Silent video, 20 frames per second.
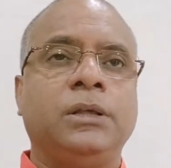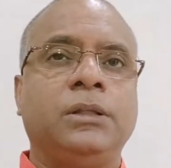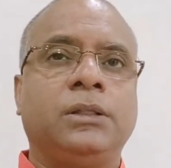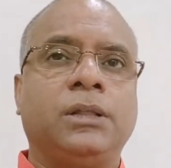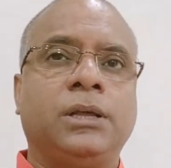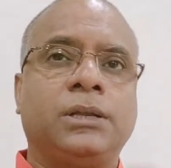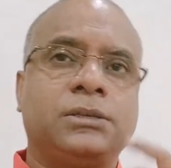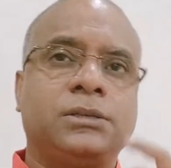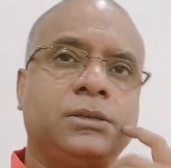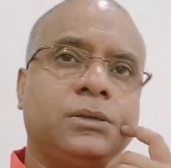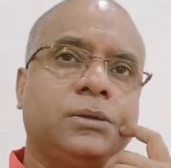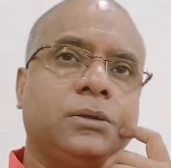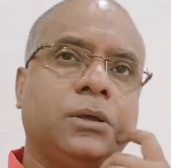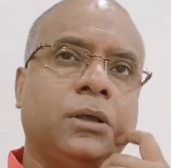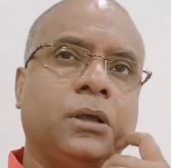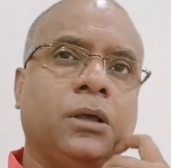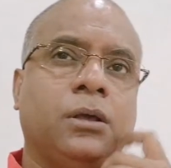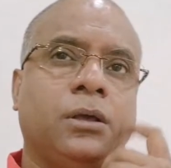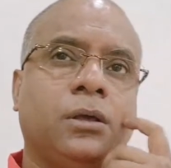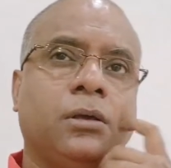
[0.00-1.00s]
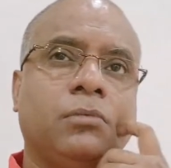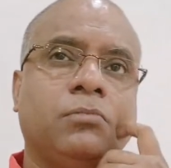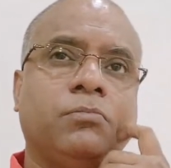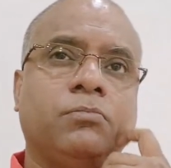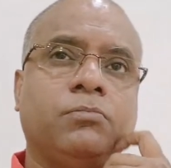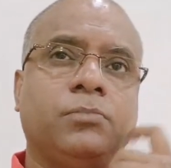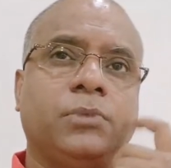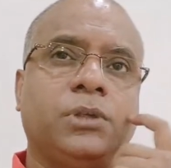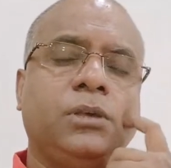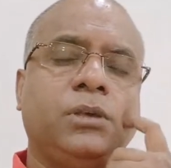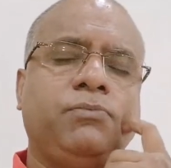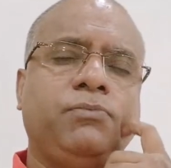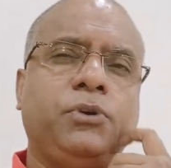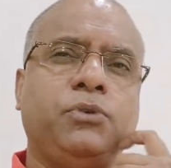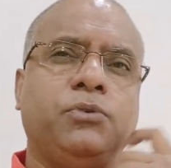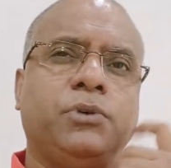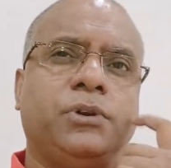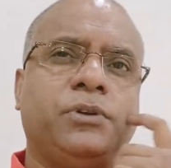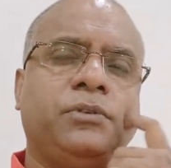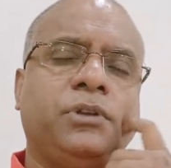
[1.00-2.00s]
that if
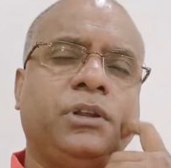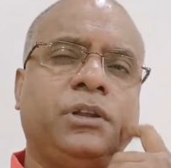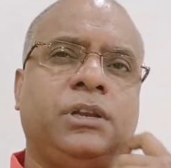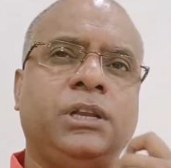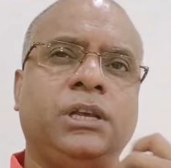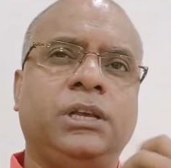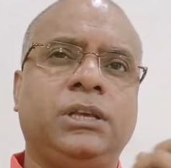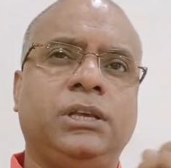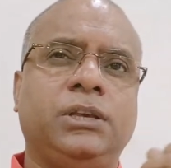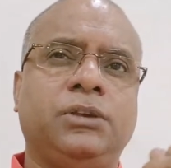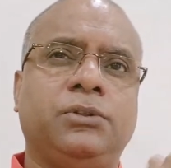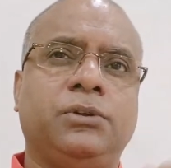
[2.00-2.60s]
you are reading,